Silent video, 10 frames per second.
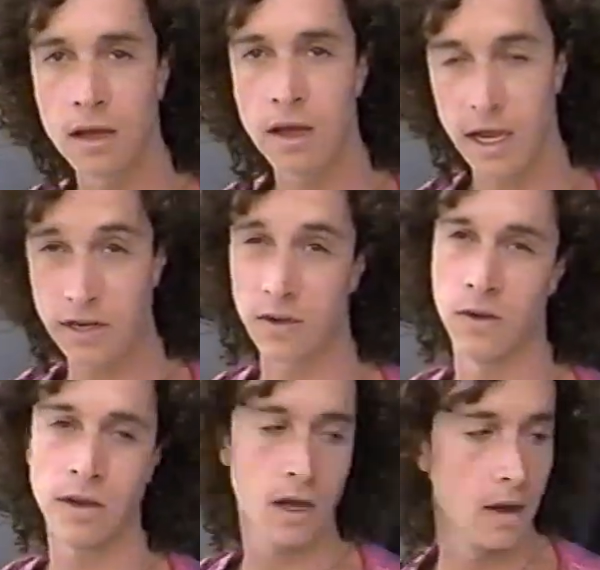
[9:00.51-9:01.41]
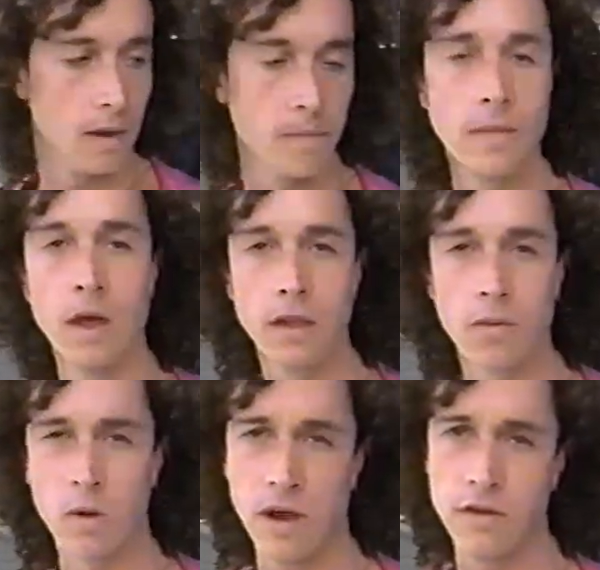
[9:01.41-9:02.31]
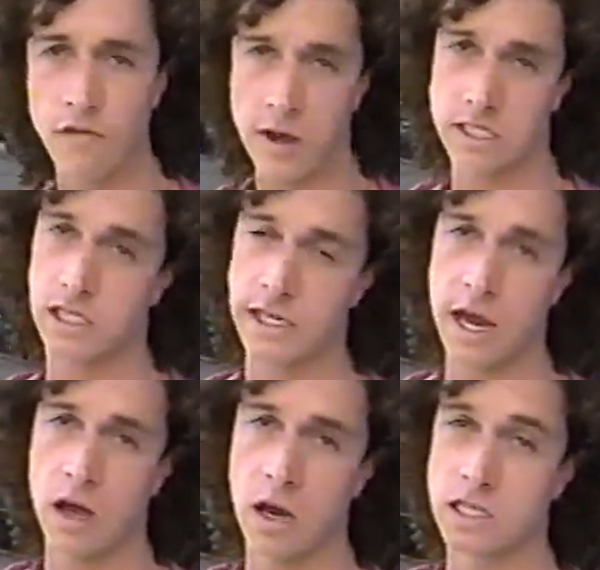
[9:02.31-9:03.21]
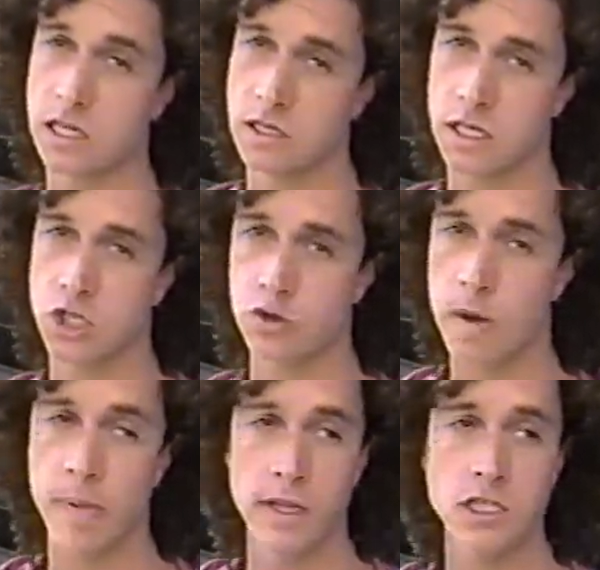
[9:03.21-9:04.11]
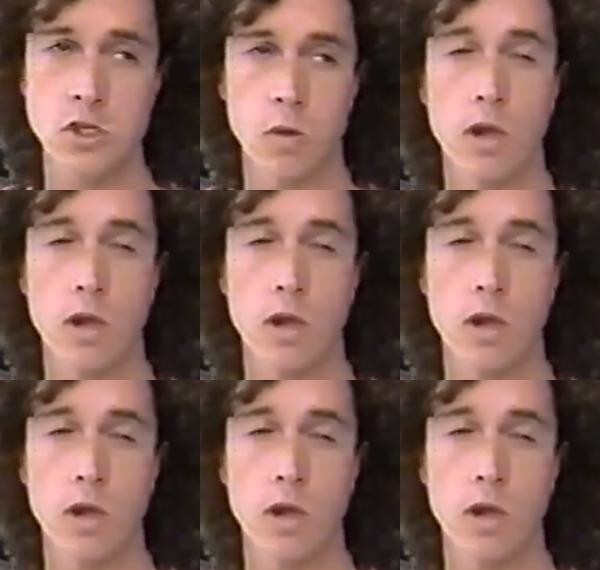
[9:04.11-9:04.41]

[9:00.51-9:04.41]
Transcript: How you doing? We're at New Faces Talent on Sunset Strip, and this is where a